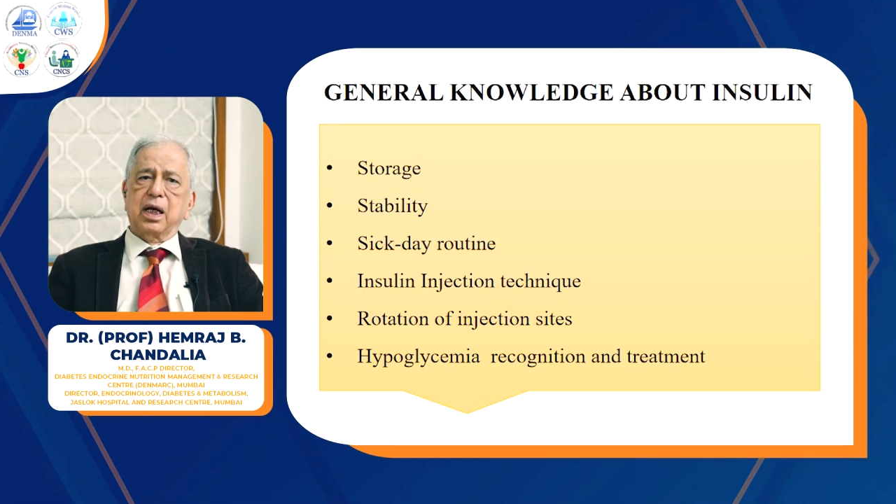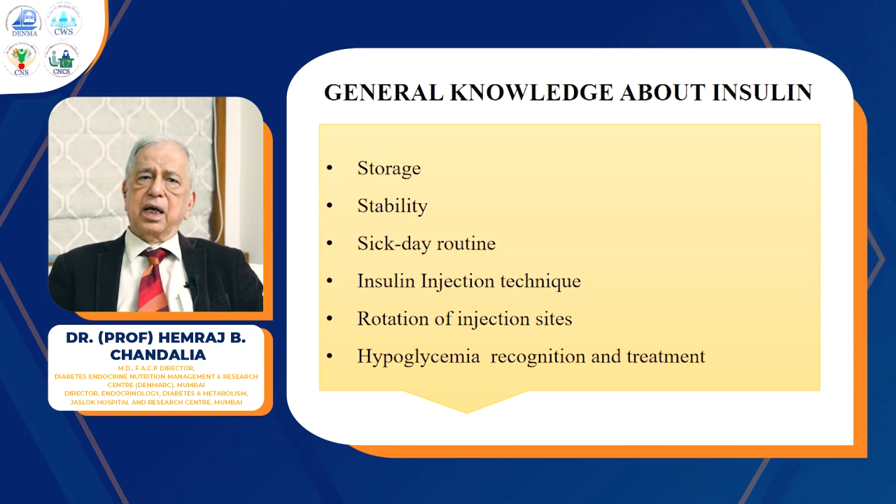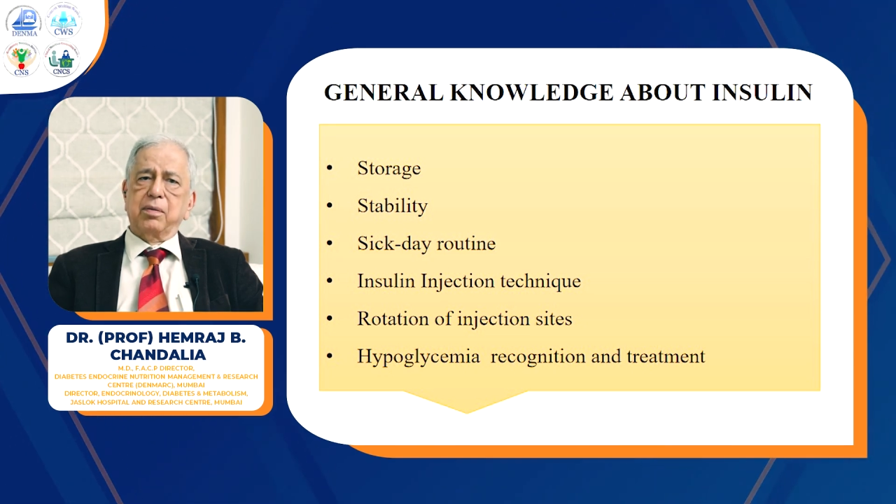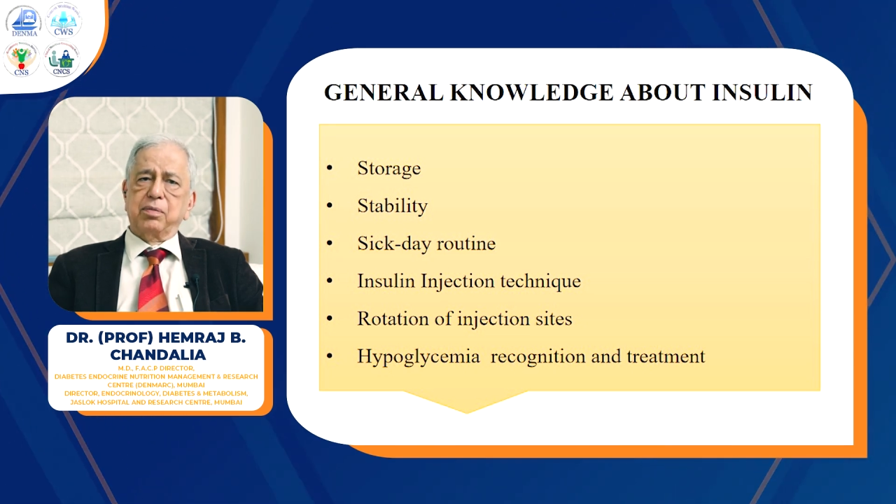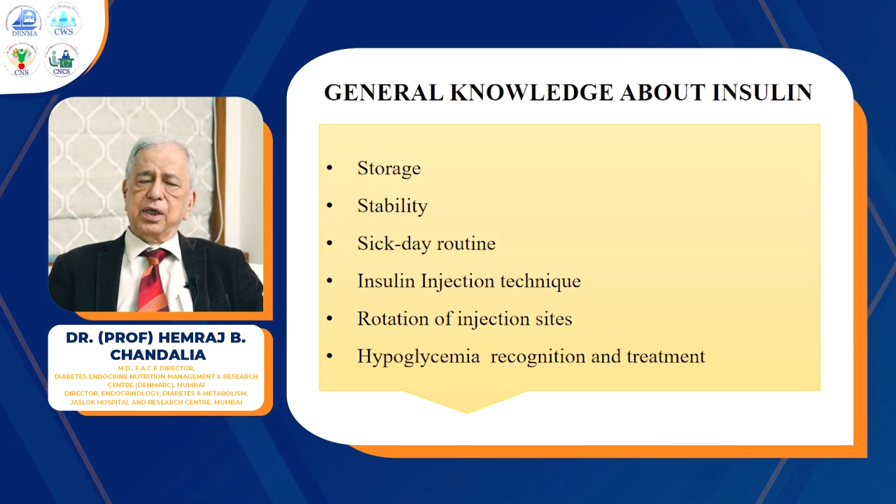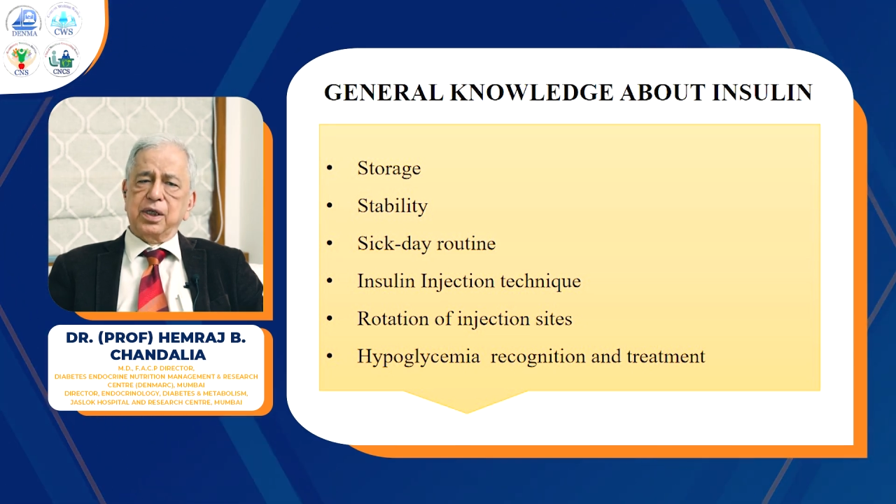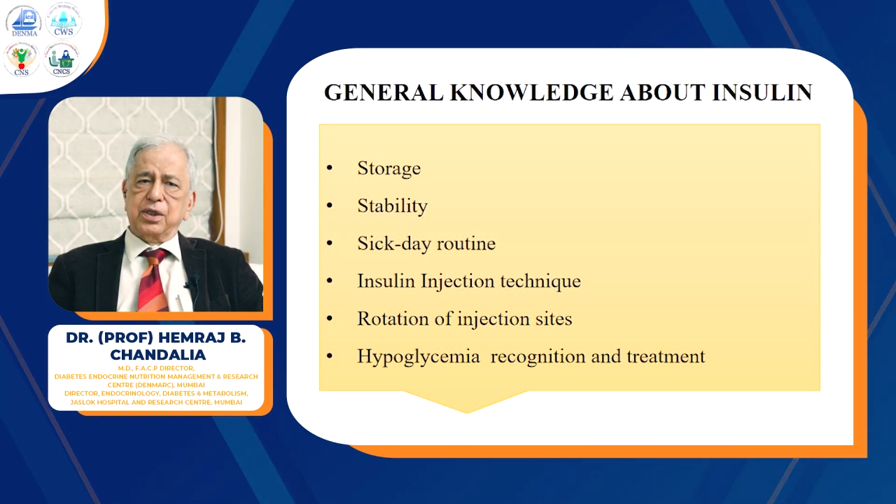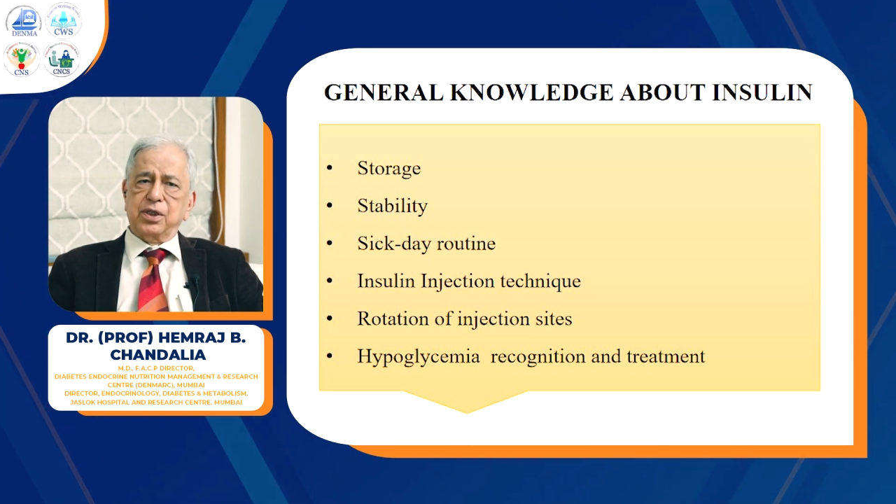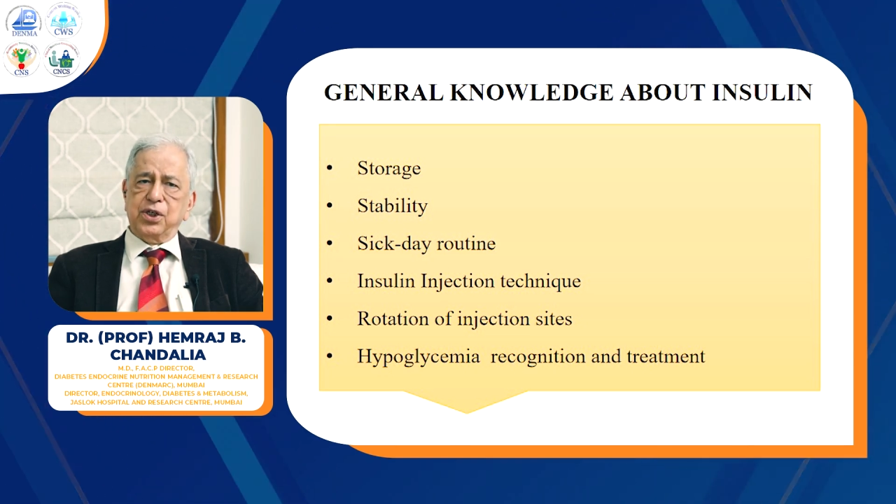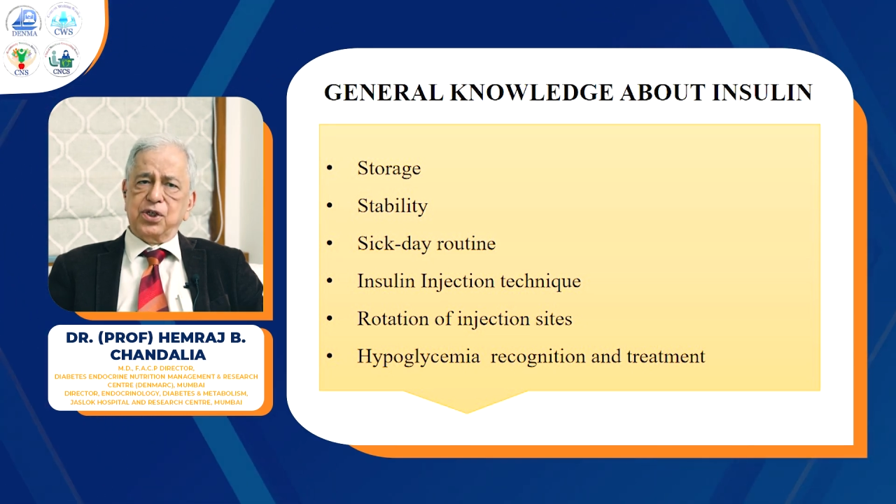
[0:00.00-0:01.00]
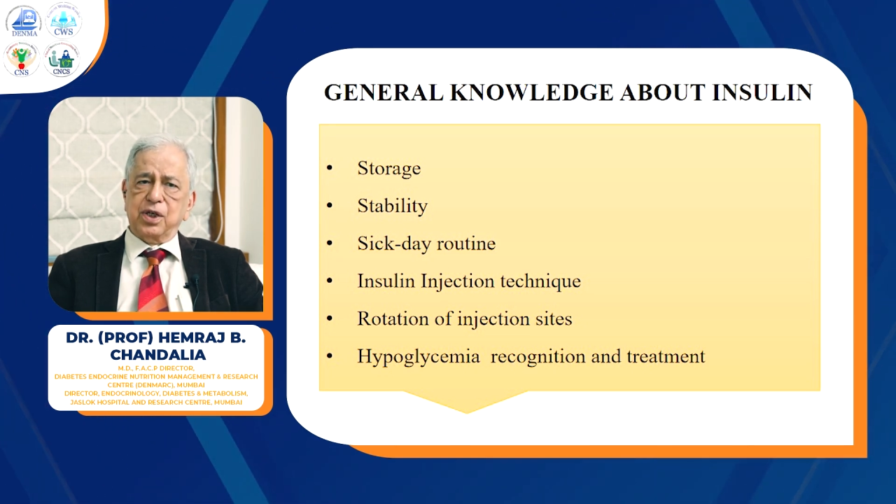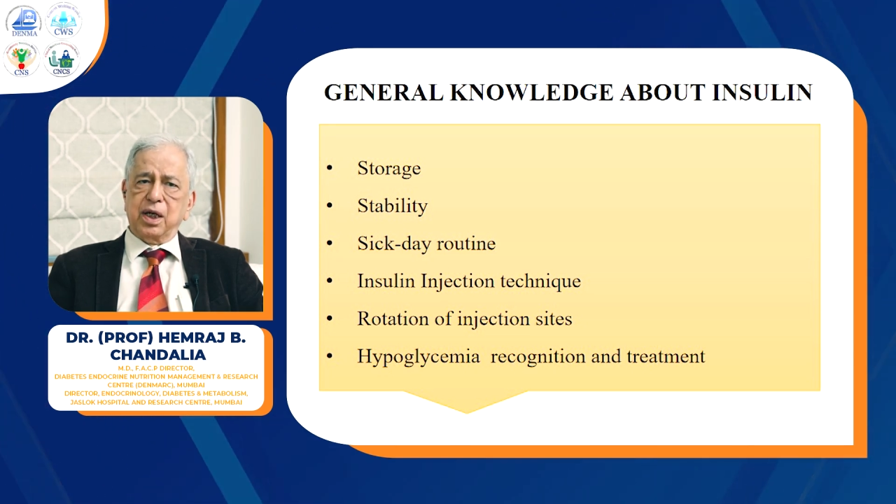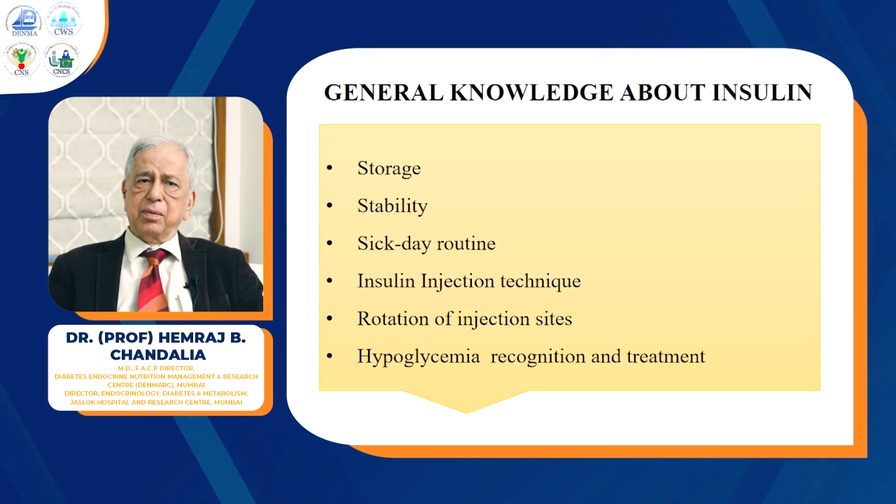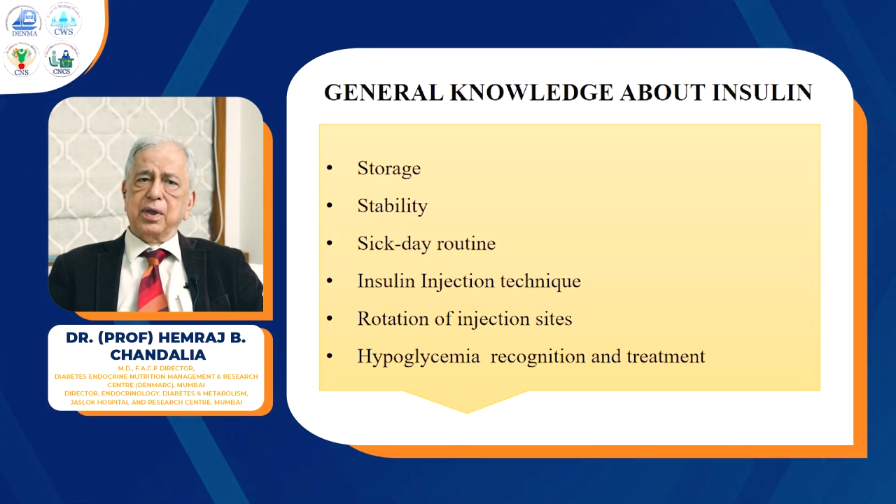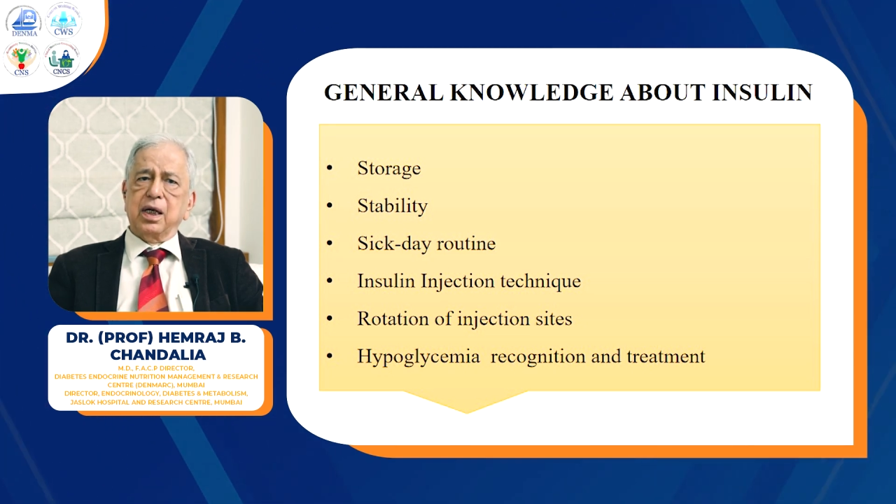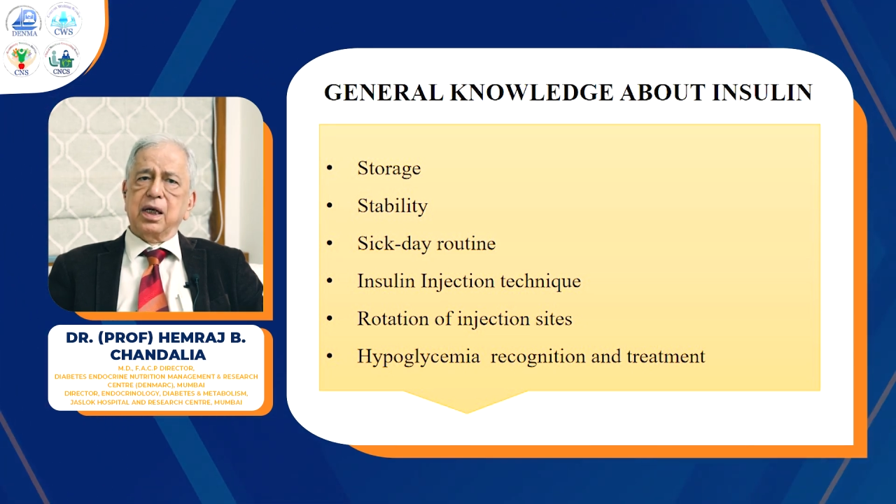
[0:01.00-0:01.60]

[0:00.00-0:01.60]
and please teach them